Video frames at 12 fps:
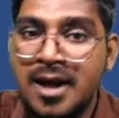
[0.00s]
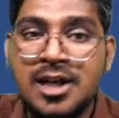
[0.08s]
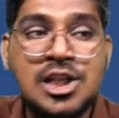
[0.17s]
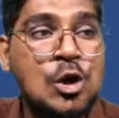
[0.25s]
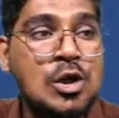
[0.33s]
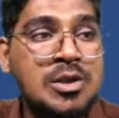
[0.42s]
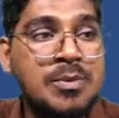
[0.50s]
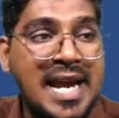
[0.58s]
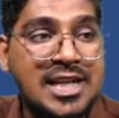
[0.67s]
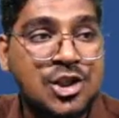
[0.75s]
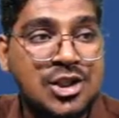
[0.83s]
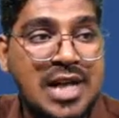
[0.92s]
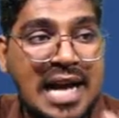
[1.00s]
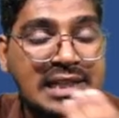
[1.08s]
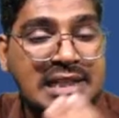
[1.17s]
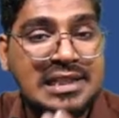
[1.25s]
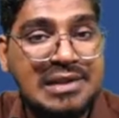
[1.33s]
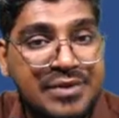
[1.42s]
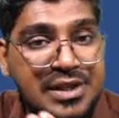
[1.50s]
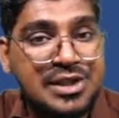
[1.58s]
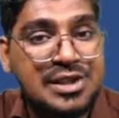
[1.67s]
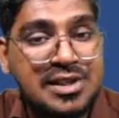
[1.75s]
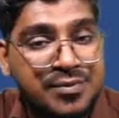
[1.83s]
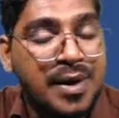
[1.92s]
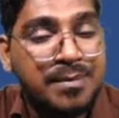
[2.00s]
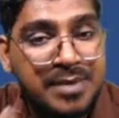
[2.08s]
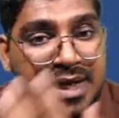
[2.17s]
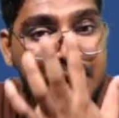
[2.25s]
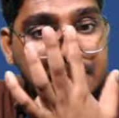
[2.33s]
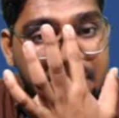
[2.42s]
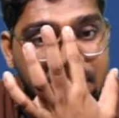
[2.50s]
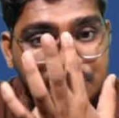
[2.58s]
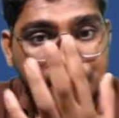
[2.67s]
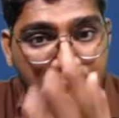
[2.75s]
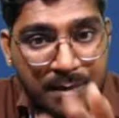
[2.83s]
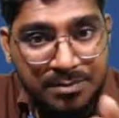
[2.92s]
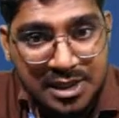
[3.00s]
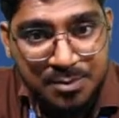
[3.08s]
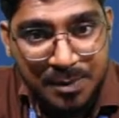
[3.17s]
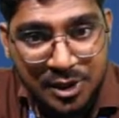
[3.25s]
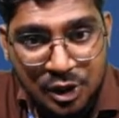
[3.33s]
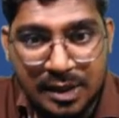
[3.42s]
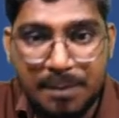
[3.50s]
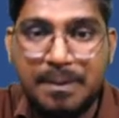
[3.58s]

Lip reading: It is going to be extracting the features from the image from this particular